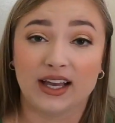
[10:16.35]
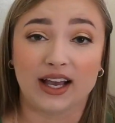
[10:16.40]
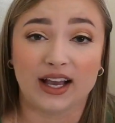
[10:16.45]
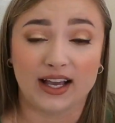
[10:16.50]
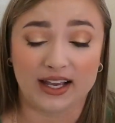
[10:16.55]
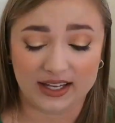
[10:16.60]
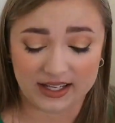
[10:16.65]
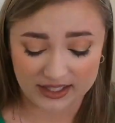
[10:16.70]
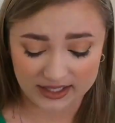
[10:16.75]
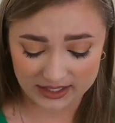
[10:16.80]

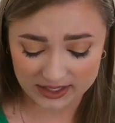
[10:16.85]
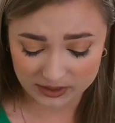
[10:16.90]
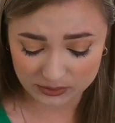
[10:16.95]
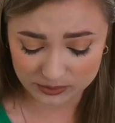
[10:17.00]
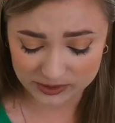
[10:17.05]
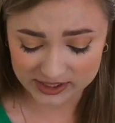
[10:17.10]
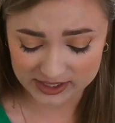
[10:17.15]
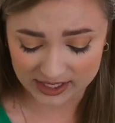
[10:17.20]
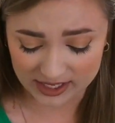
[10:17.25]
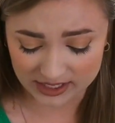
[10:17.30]
I
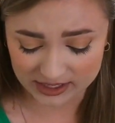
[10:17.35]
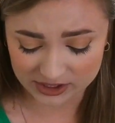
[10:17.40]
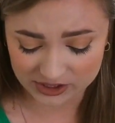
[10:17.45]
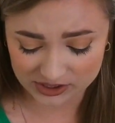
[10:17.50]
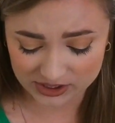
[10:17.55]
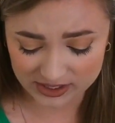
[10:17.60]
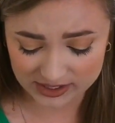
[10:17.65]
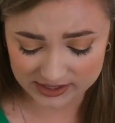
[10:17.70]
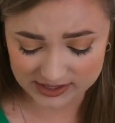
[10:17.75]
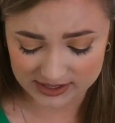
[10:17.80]
was
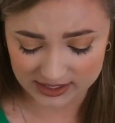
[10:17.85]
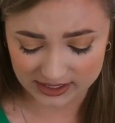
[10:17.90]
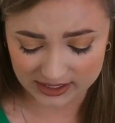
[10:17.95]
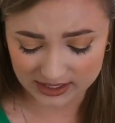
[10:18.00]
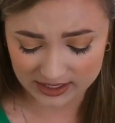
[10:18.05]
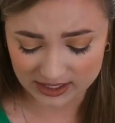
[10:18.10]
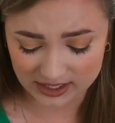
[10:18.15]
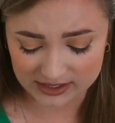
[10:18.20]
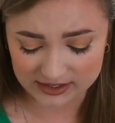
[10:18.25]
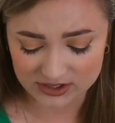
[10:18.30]
actually
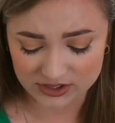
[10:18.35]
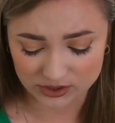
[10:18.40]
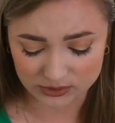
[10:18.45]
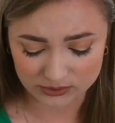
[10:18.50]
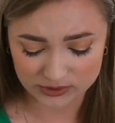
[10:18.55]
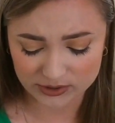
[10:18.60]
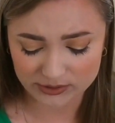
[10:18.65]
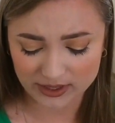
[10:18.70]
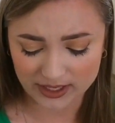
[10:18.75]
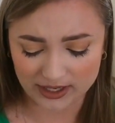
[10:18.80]
excited. I
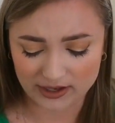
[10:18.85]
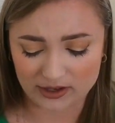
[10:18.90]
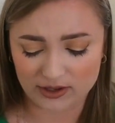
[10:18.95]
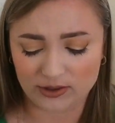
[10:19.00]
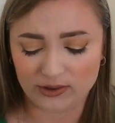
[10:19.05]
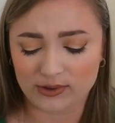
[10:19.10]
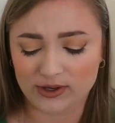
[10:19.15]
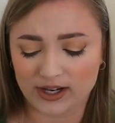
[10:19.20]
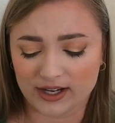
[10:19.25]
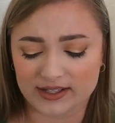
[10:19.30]
don't know
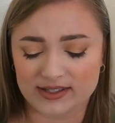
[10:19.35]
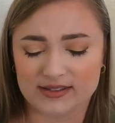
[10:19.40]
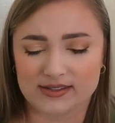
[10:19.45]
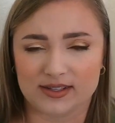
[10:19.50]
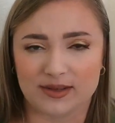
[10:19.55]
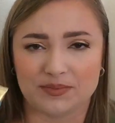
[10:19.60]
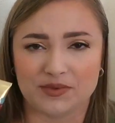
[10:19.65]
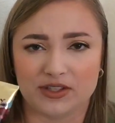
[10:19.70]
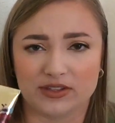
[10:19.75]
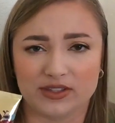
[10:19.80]
how I
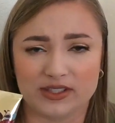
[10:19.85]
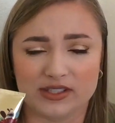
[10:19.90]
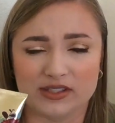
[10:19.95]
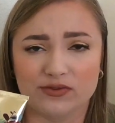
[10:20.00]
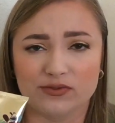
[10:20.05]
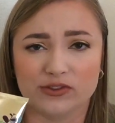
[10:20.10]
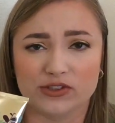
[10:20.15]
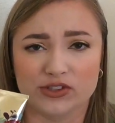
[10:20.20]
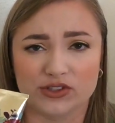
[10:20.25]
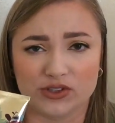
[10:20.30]
slept on this
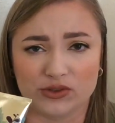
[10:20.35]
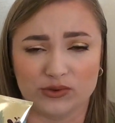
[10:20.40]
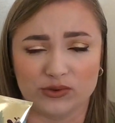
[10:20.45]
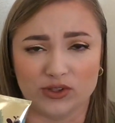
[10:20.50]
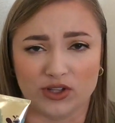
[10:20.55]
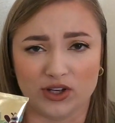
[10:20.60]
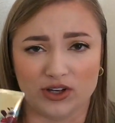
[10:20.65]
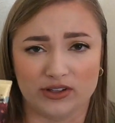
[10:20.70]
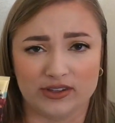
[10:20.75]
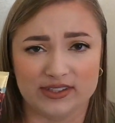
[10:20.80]
for so
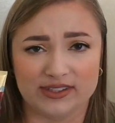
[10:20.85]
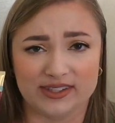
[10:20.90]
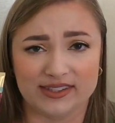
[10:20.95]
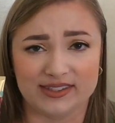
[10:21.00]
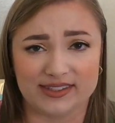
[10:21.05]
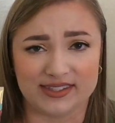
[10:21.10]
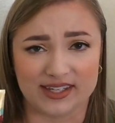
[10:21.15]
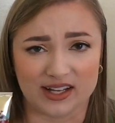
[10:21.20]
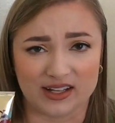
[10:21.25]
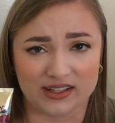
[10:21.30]
long. This is
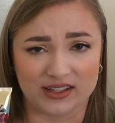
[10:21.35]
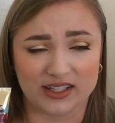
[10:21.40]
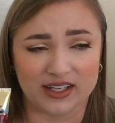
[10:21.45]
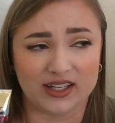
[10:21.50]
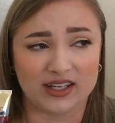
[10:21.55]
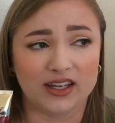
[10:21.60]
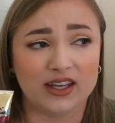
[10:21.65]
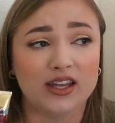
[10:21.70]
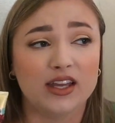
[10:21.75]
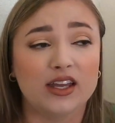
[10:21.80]

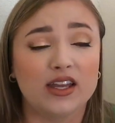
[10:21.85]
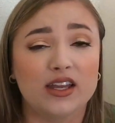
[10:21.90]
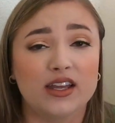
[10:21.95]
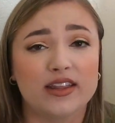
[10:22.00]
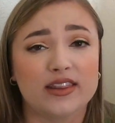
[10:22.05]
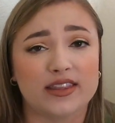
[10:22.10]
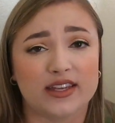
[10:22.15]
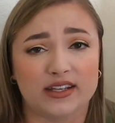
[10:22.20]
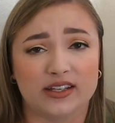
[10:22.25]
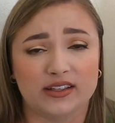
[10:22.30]
Dahlia.
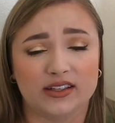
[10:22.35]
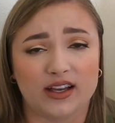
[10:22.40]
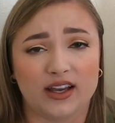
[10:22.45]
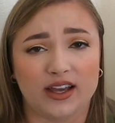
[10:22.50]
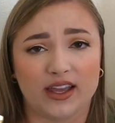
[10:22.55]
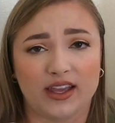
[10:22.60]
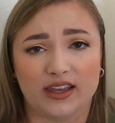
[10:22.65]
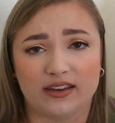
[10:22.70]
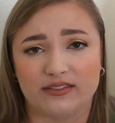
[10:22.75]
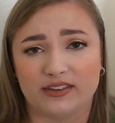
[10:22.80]
They did not
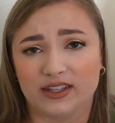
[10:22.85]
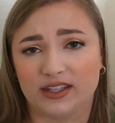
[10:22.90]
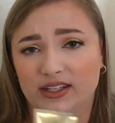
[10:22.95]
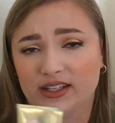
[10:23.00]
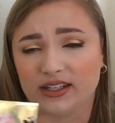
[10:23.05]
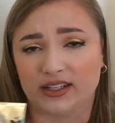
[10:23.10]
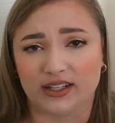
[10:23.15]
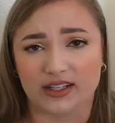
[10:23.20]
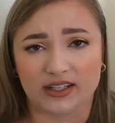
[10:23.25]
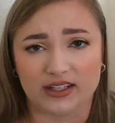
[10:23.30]
have it
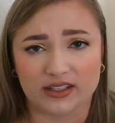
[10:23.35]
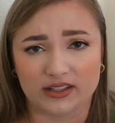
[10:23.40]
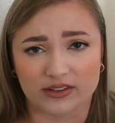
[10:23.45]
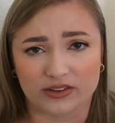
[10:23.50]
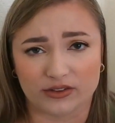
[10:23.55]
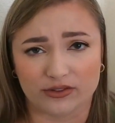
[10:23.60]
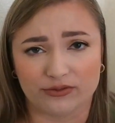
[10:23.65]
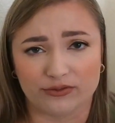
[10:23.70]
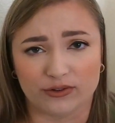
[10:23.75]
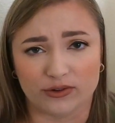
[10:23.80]
in any
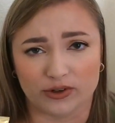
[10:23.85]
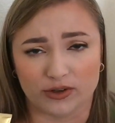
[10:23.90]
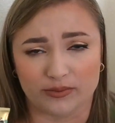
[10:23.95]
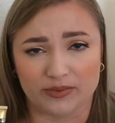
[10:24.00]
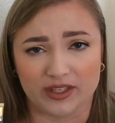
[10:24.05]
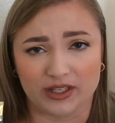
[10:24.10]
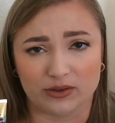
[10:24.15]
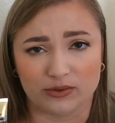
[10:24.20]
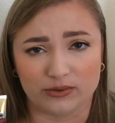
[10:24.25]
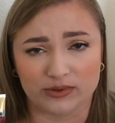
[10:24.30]
other form.
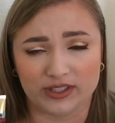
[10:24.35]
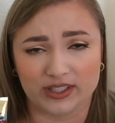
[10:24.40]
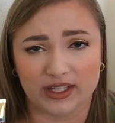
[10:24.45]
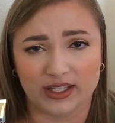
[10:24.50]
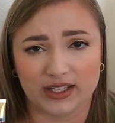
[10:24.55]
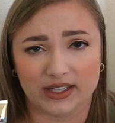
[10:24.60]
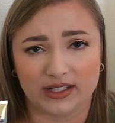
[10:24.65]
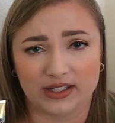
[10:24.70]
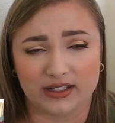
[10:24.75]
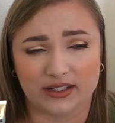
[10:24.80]
They only
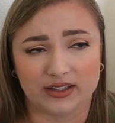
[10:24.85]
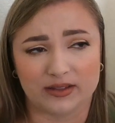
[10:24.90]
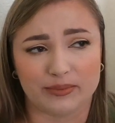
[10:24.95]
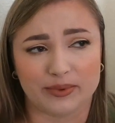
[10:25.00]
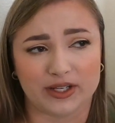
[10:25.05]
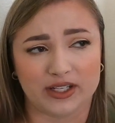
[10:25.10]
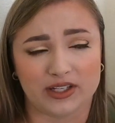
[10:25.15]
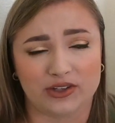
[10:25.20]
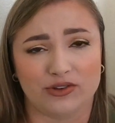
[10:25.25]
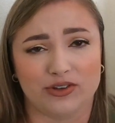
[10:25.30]
had it in the
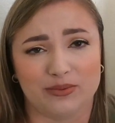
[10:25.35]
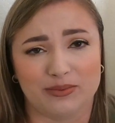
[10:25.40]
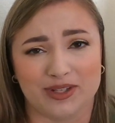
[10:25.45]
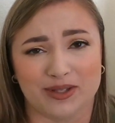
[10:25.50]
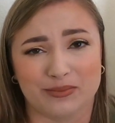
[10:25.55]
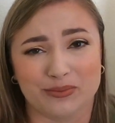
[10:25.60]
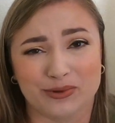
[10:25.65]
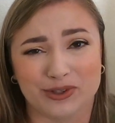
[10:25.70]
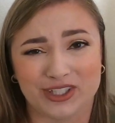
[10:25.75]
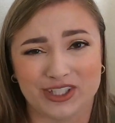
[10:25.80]
body cream, and
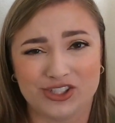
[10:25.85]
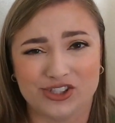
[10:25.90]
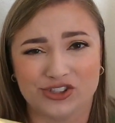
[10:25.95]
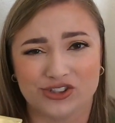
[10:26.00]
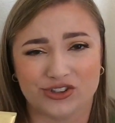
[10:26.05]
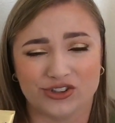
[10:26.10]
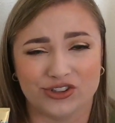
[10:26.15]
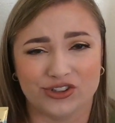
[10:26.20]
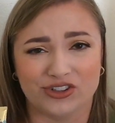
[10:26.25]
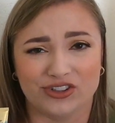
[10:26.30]
I'm pretty
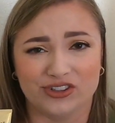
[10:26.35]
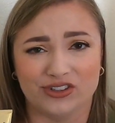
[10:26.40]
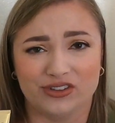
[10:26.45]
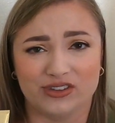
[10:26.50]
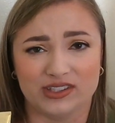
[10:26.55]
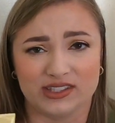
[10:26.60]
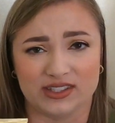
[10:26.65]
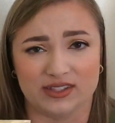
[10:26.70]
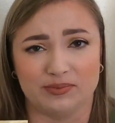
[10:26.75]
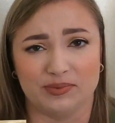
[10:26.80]
sure
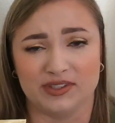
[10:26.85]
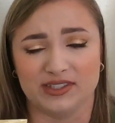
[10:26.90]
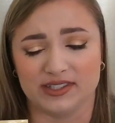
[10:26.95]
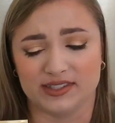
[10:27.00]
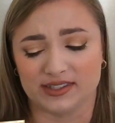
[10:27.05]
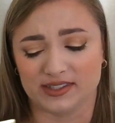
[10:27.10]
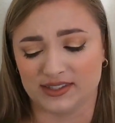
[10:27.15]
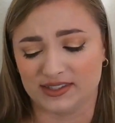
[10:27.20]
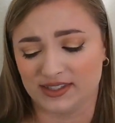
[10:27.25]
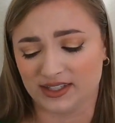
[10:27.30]
this has been
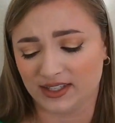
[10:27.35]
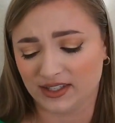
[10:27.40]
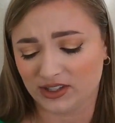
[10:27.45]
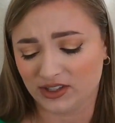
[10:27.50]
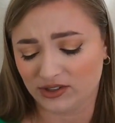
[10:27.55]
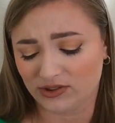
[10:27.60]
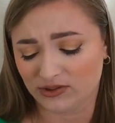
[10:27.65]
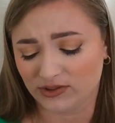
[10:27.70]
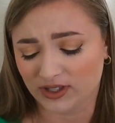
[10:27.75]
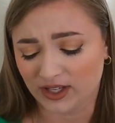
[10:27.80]

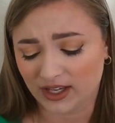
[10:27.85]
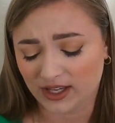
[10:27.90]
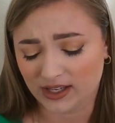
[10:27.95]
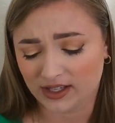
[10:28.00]
discontinued.